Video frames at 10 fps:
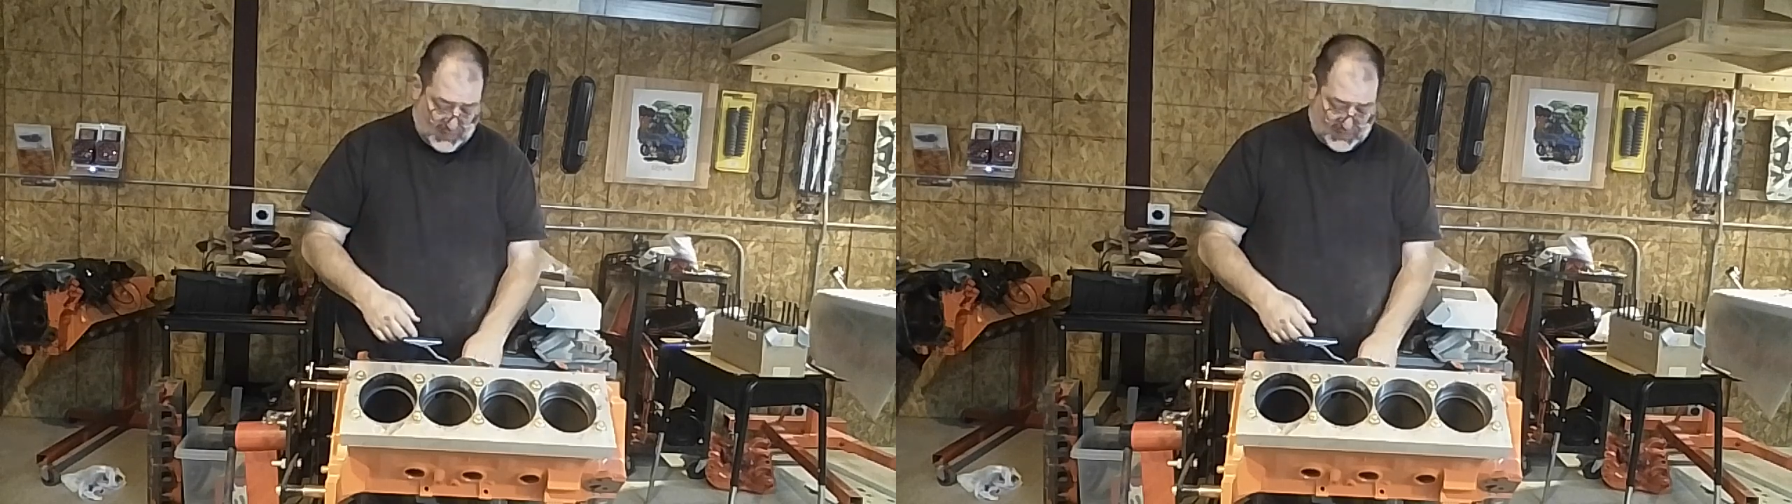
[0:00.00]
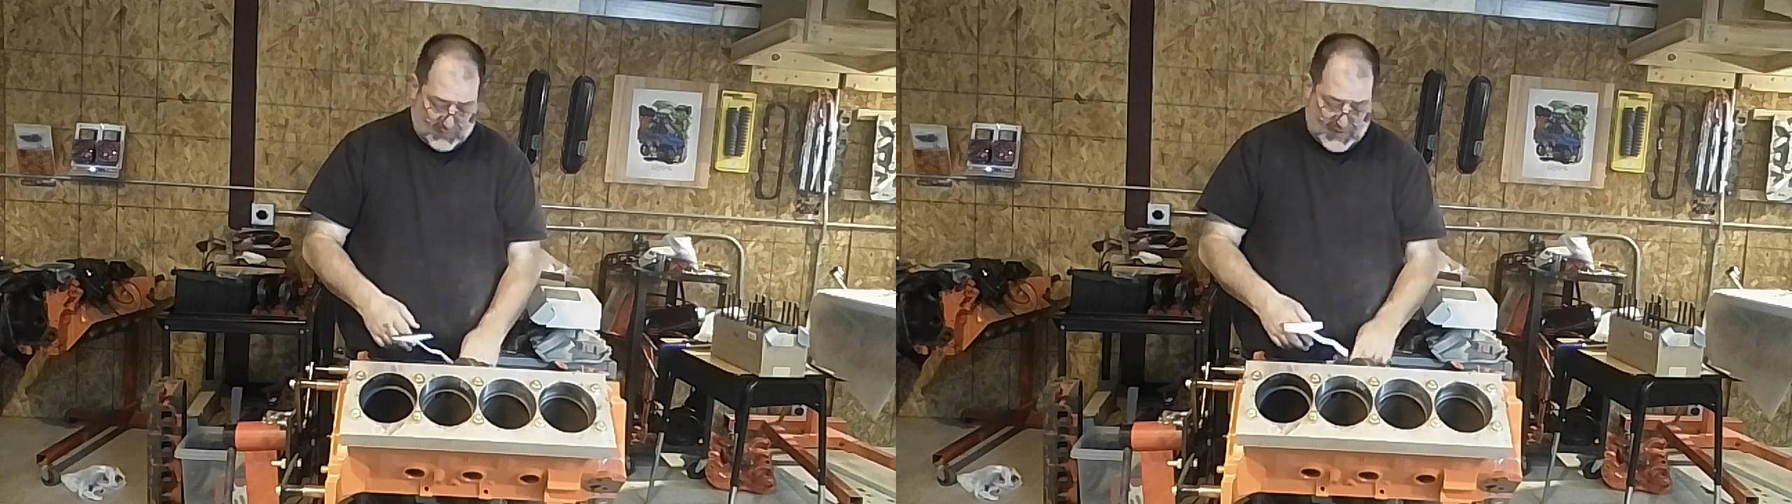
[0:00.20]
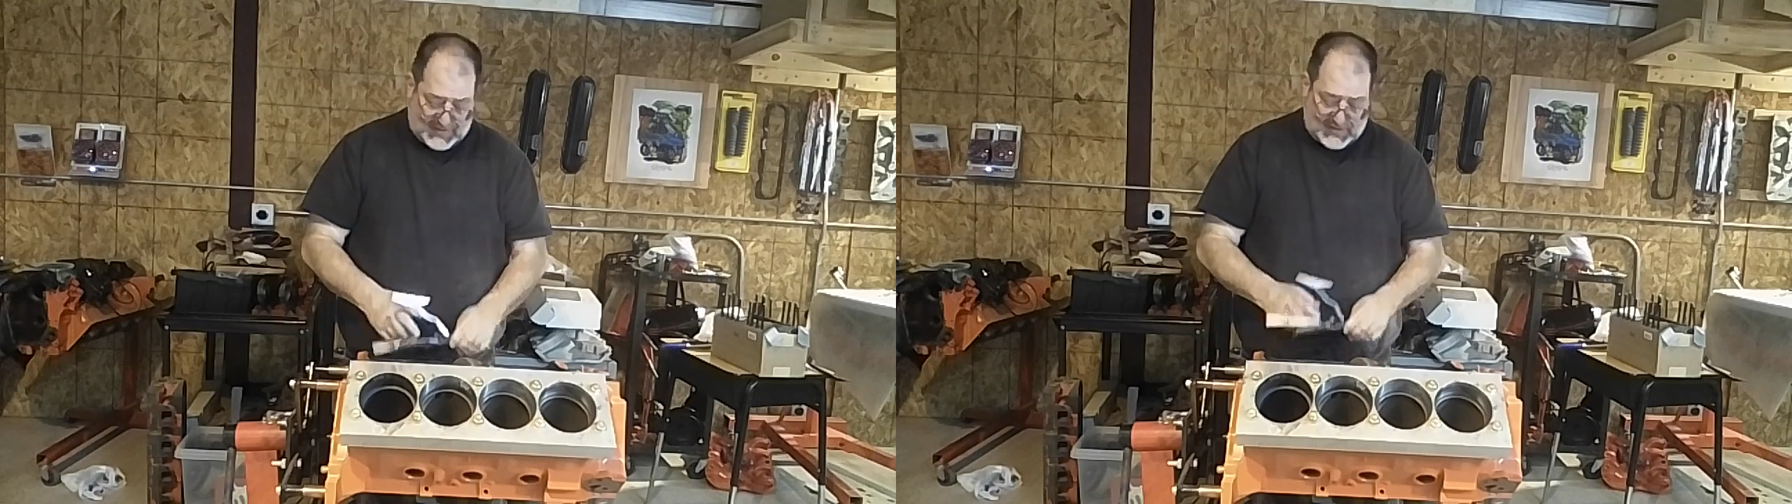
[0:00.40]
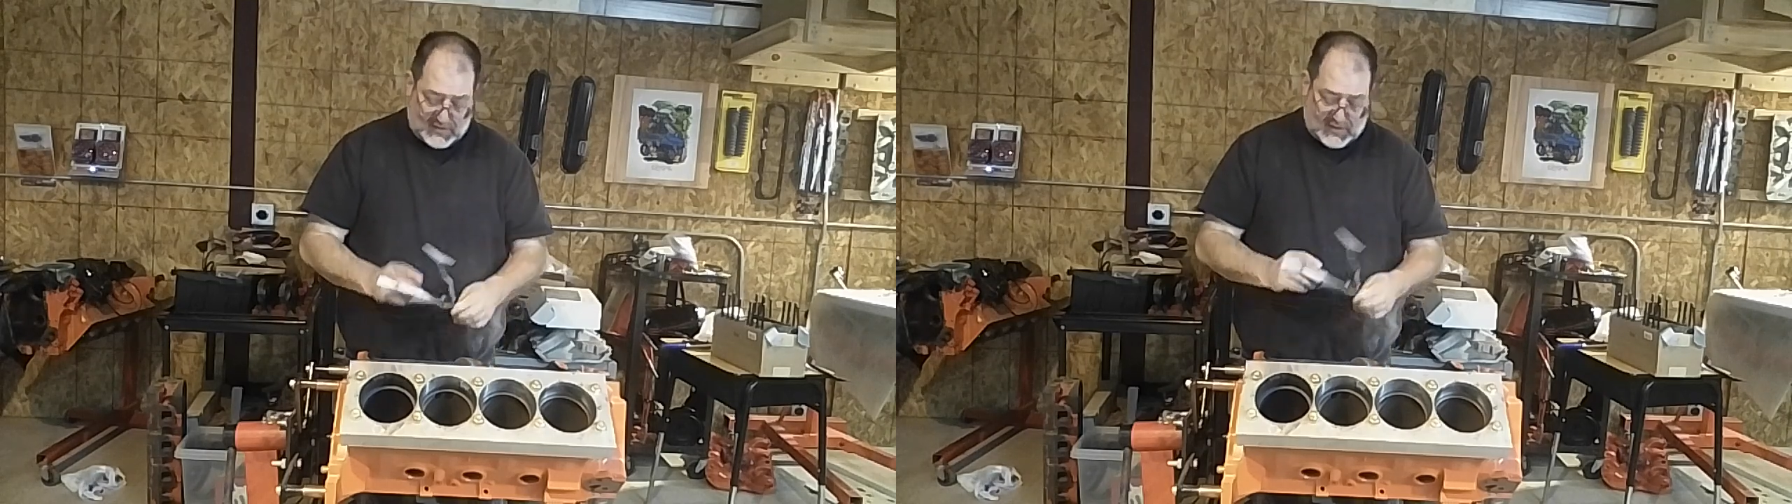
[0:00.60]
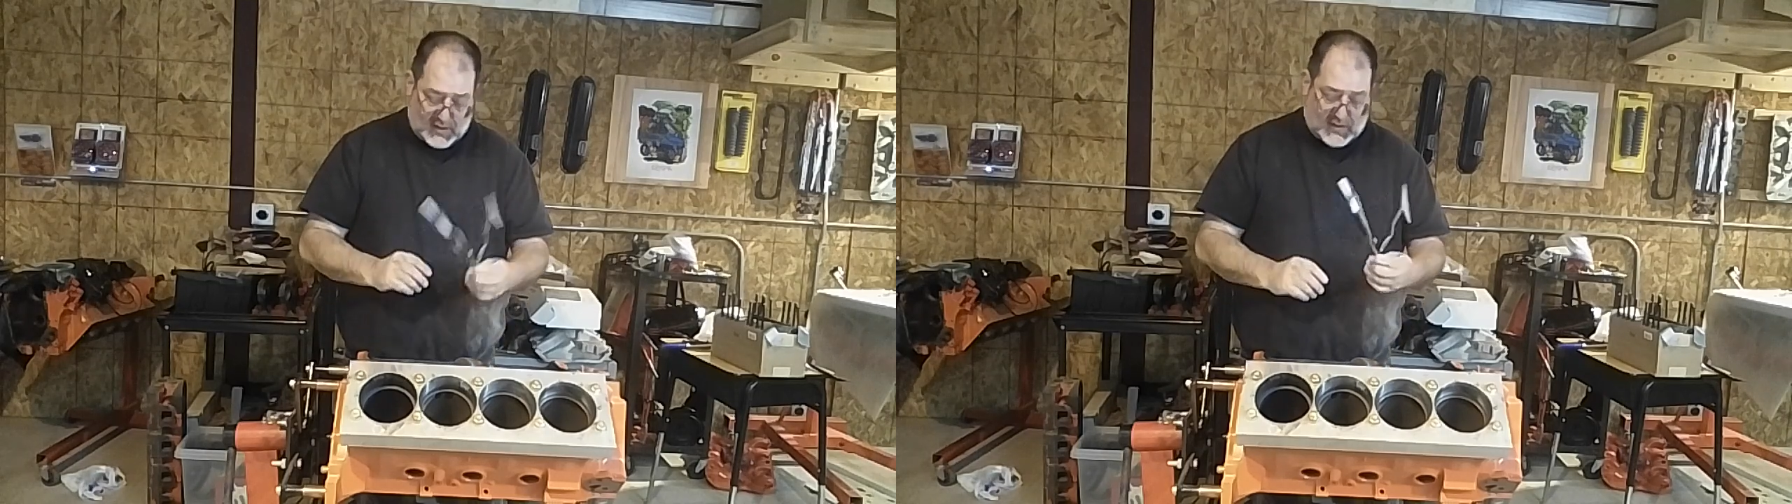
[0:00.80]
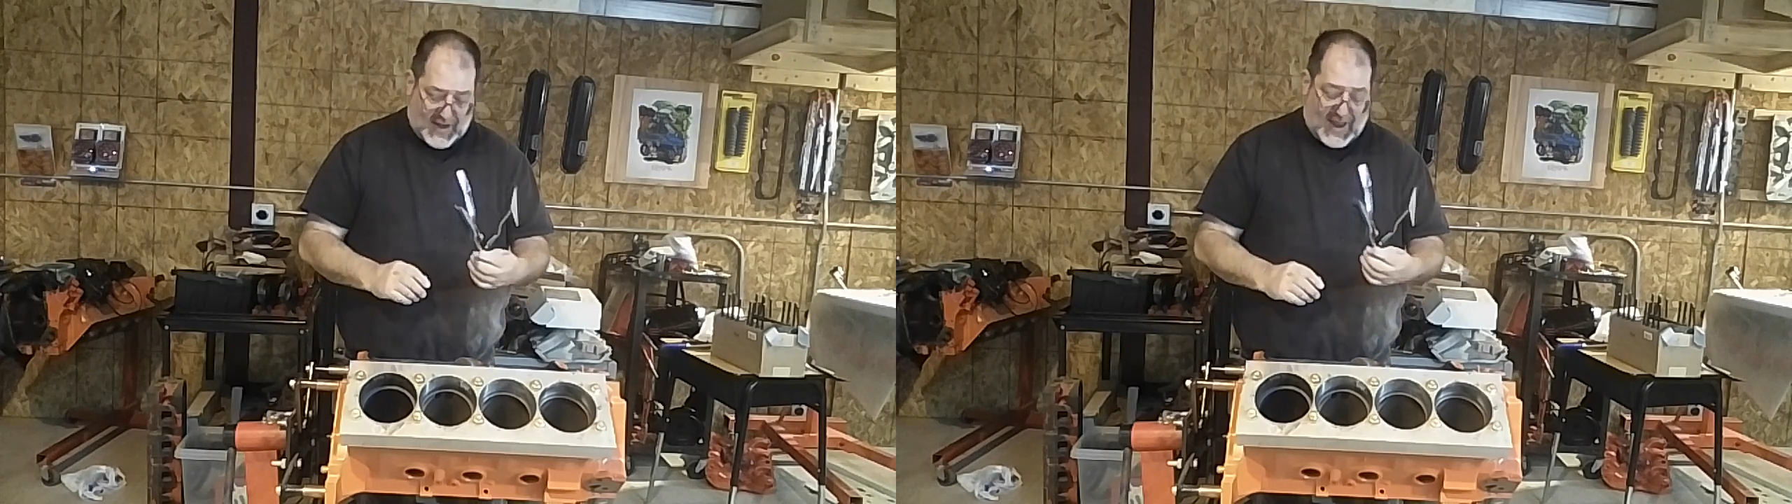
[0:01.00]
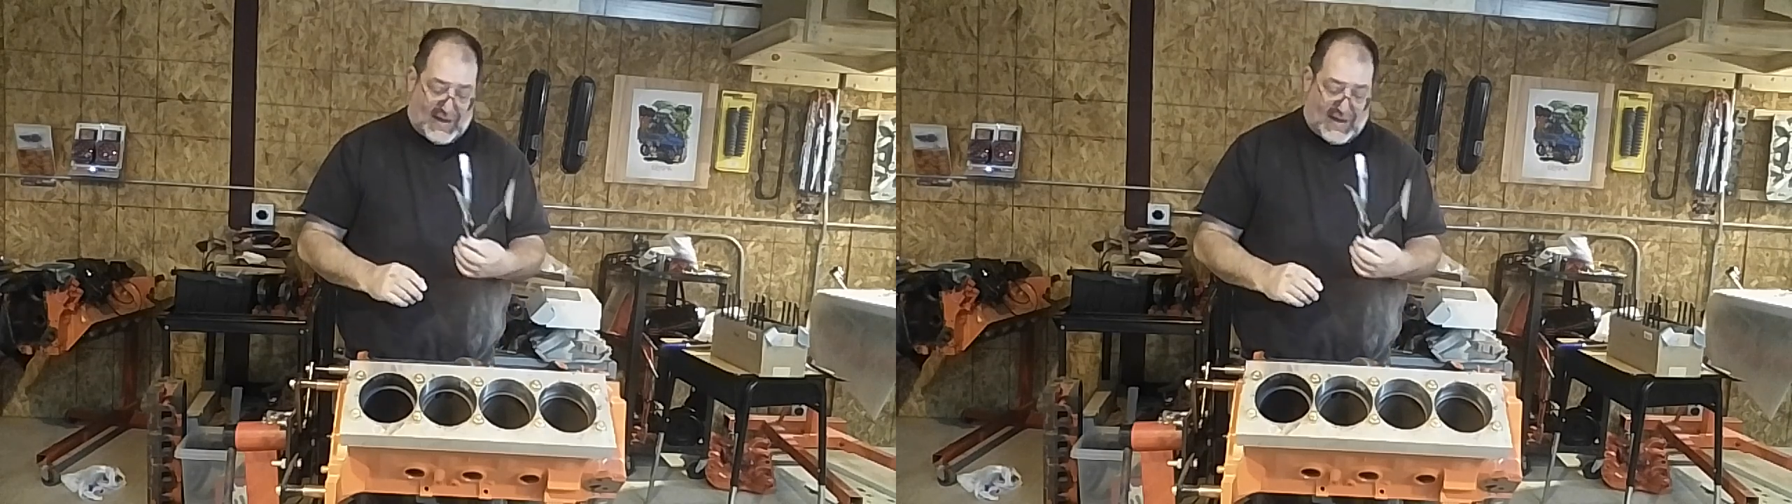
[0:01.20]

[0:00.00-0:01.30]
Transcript: with a regular